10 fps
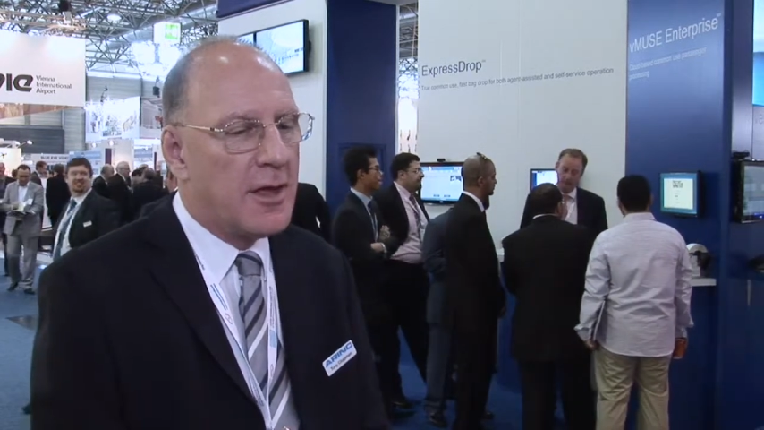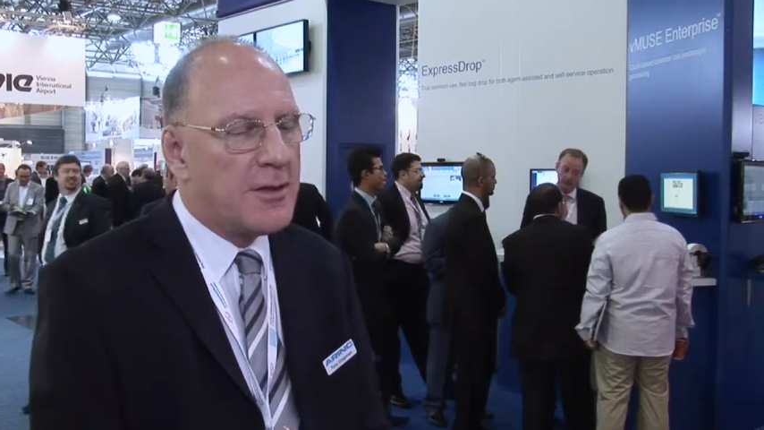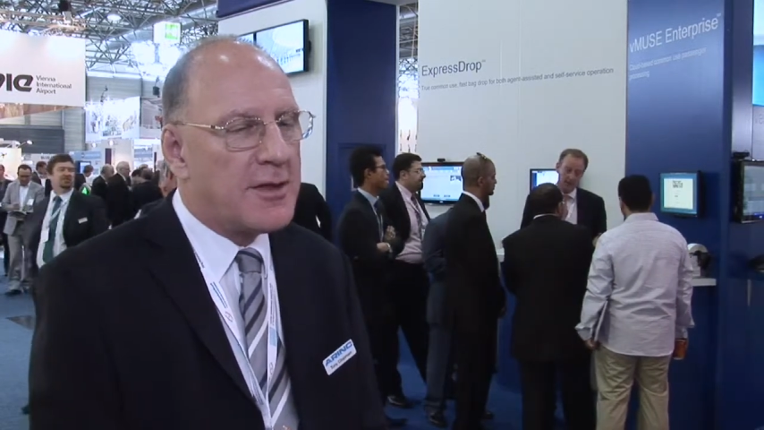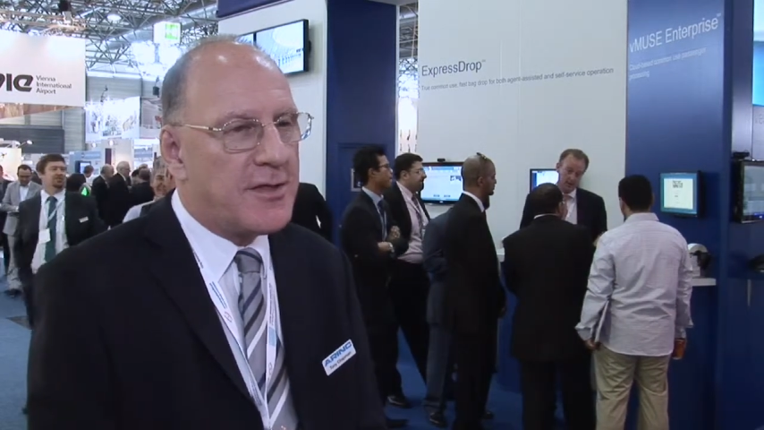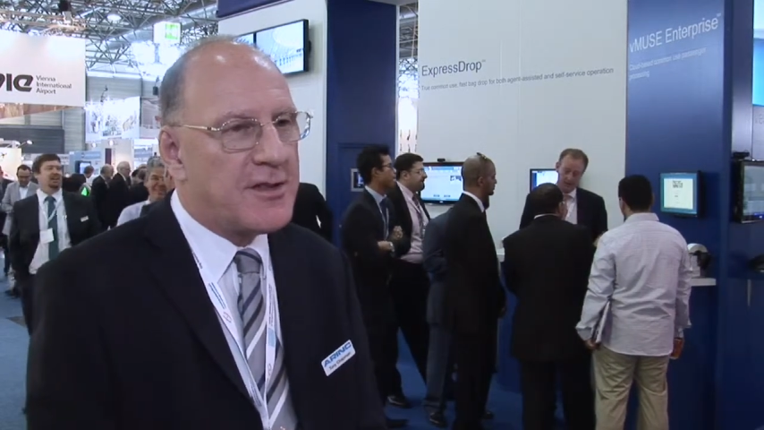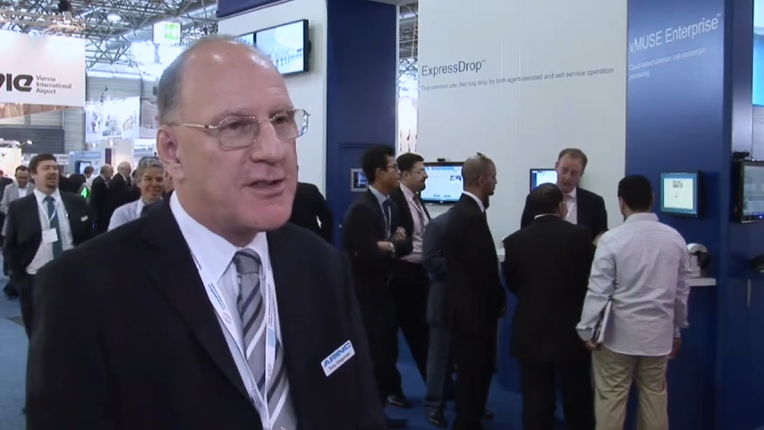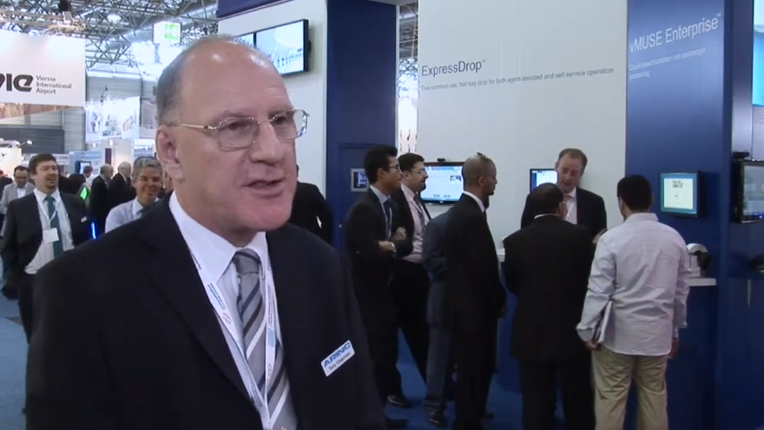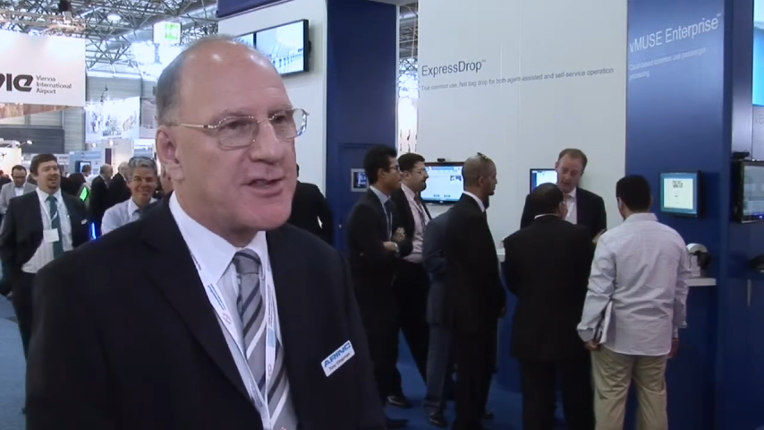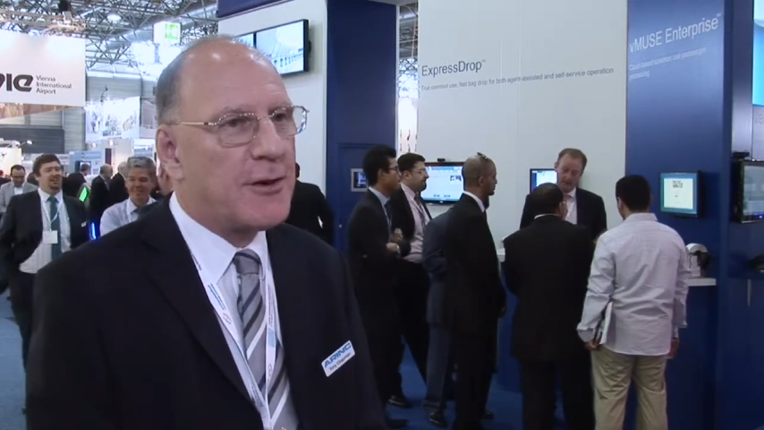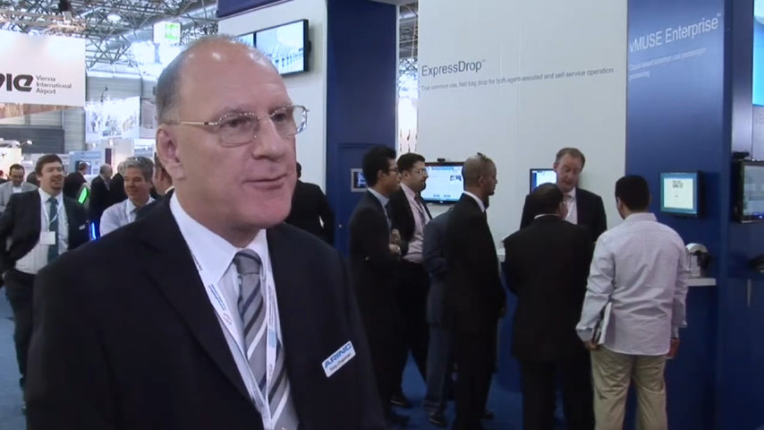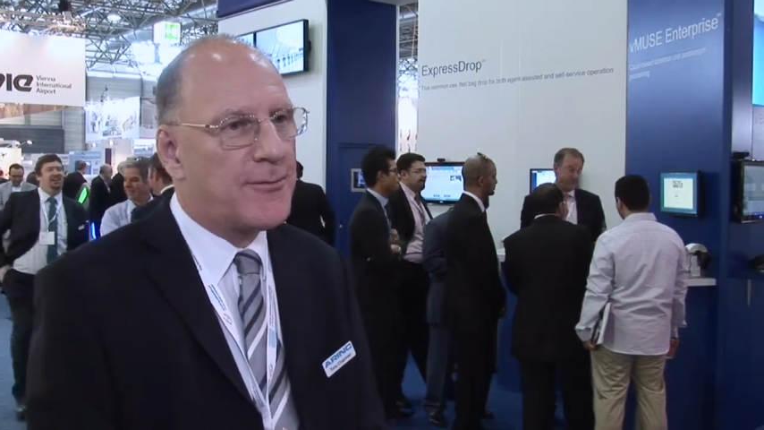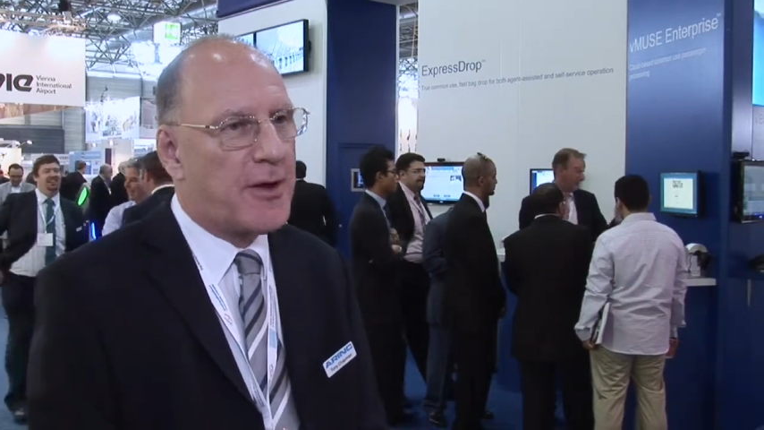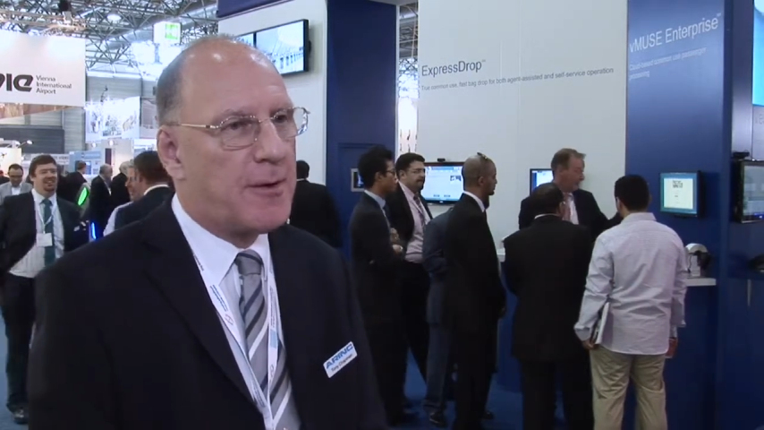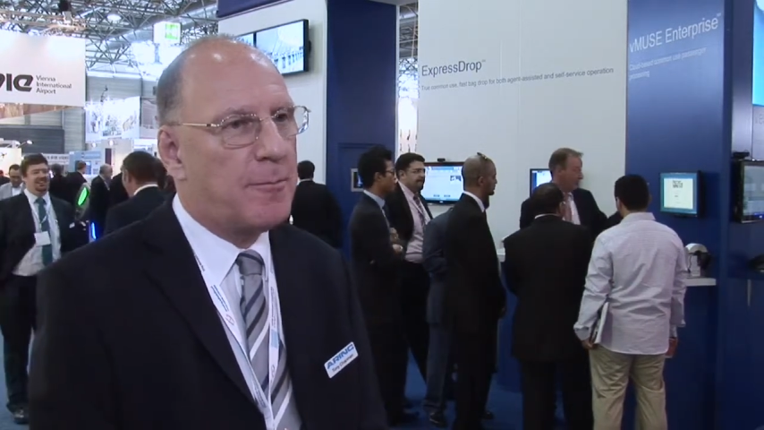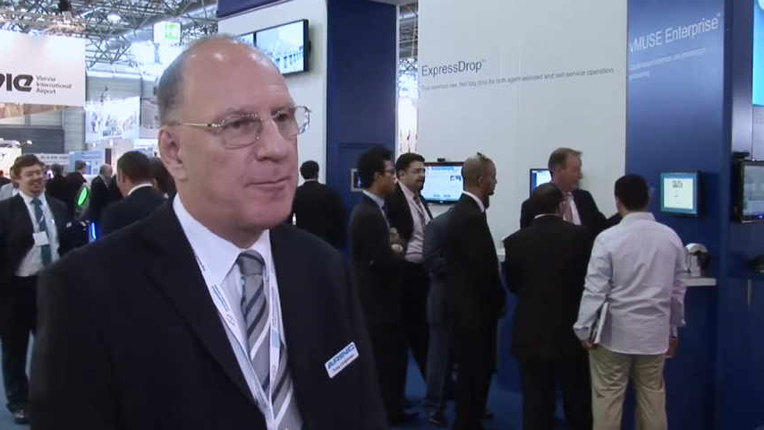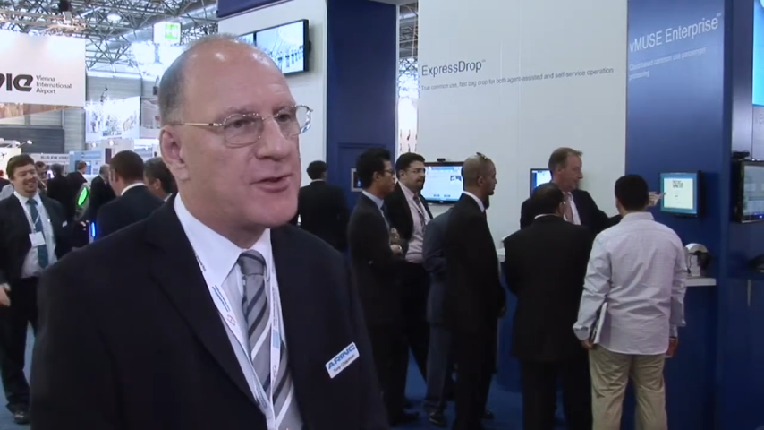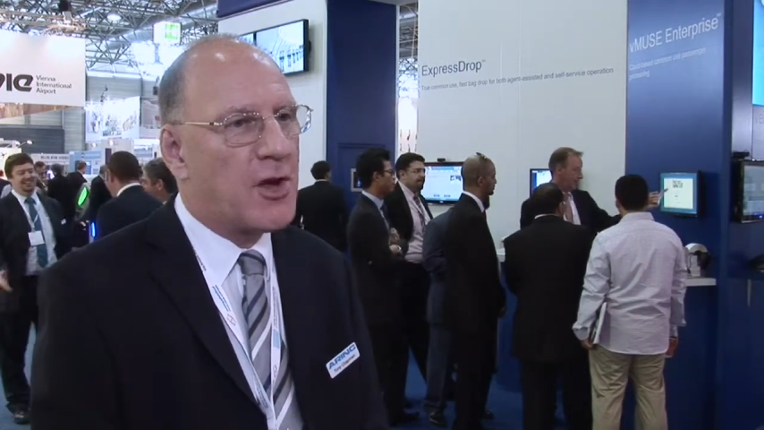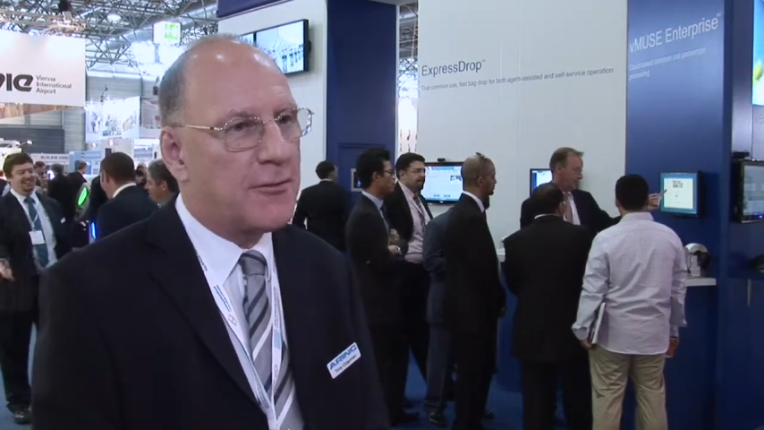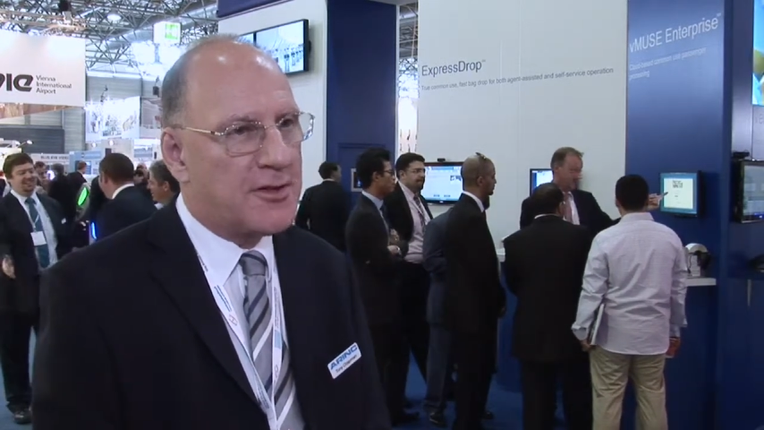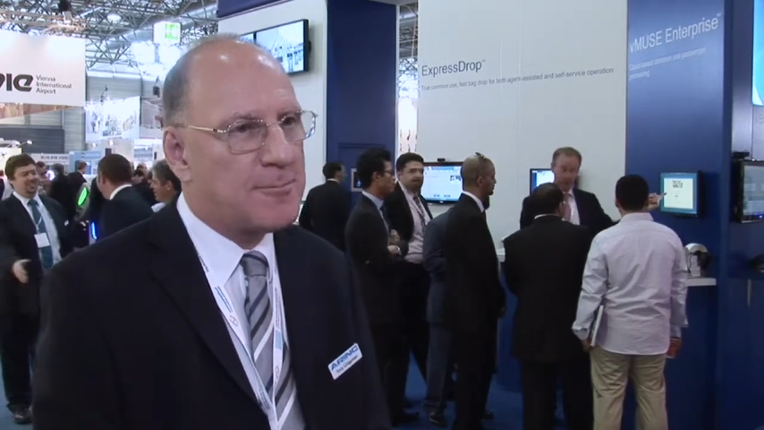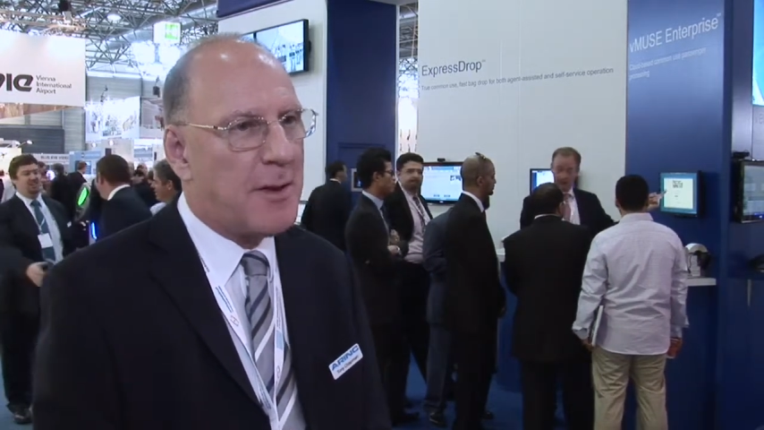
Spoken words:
This is a self-service,